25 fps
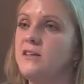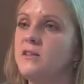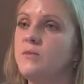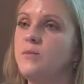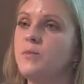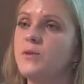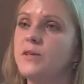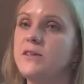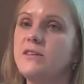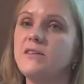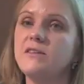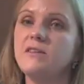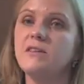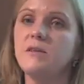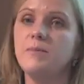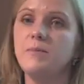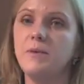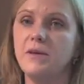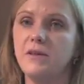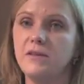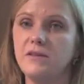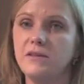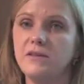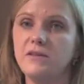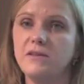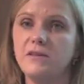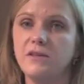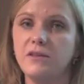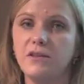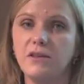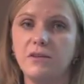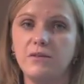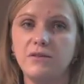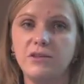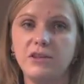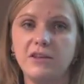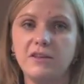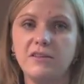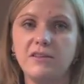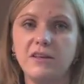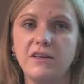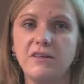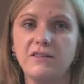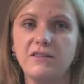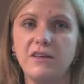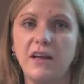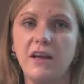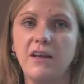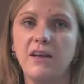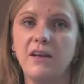participants, you know, just
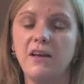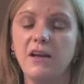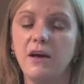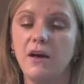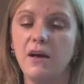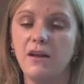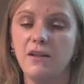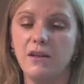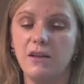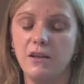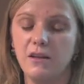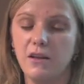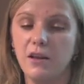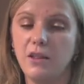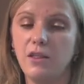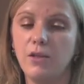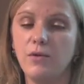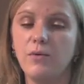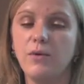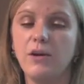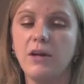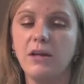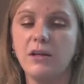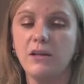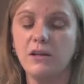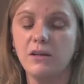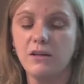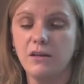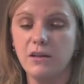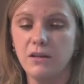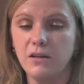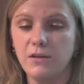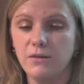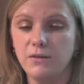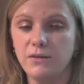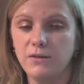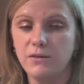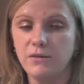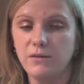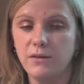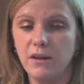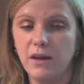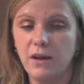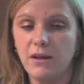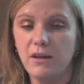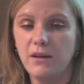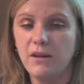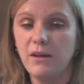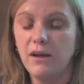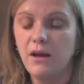as any other Lithuanian that could do
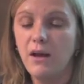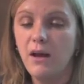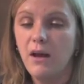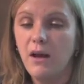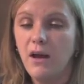that.